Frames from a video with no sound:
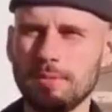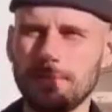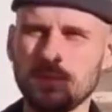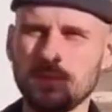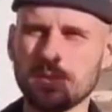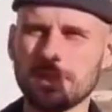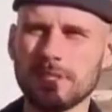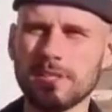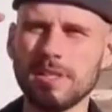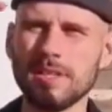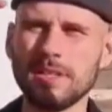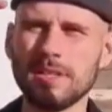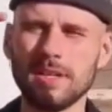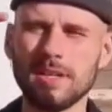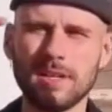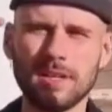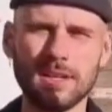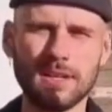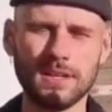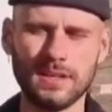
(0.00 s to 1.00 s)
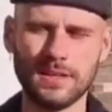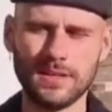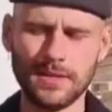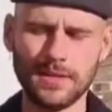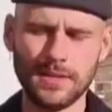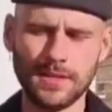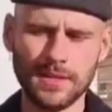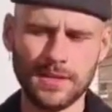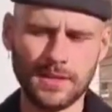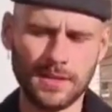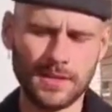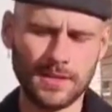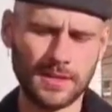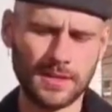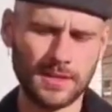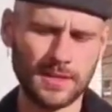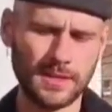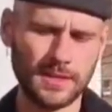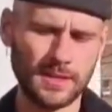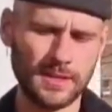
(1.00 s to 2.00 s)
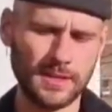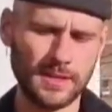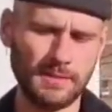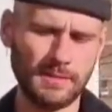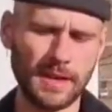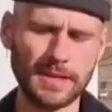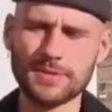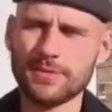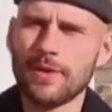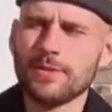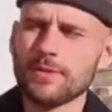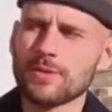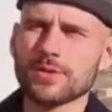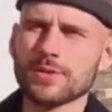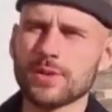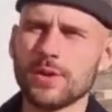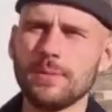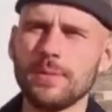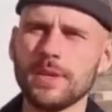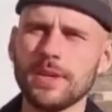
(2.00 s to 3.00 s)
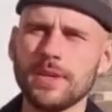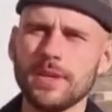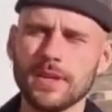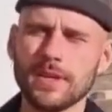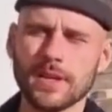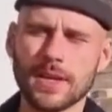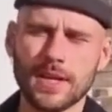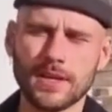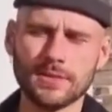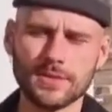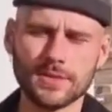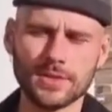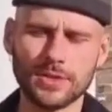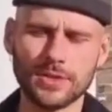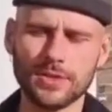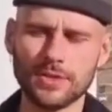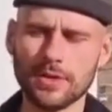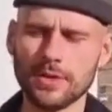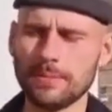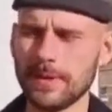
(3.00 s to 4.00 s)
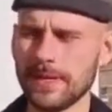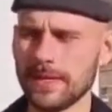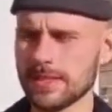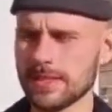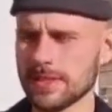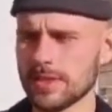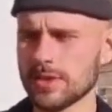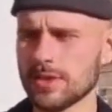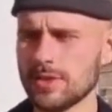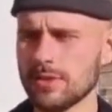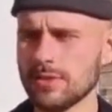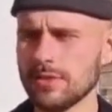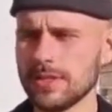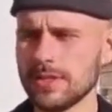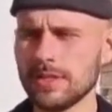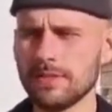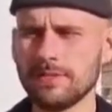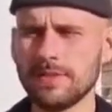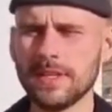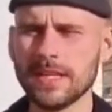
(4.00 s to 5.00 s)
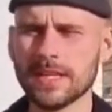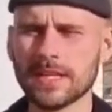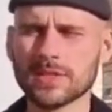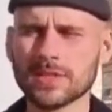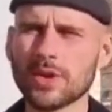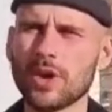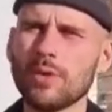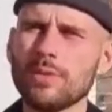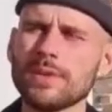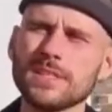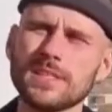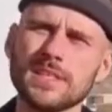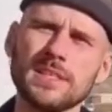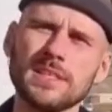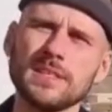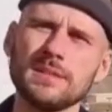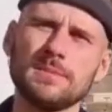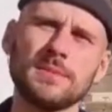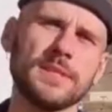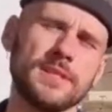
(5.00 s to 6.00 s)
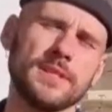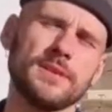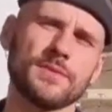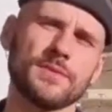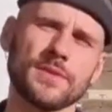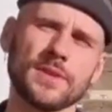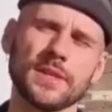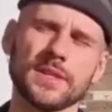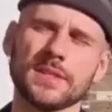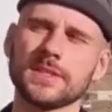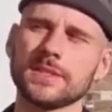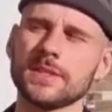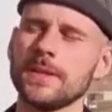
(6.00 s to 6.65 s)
if you see, I travel to so many countries in Europe, and the security feeling is always a little bit different.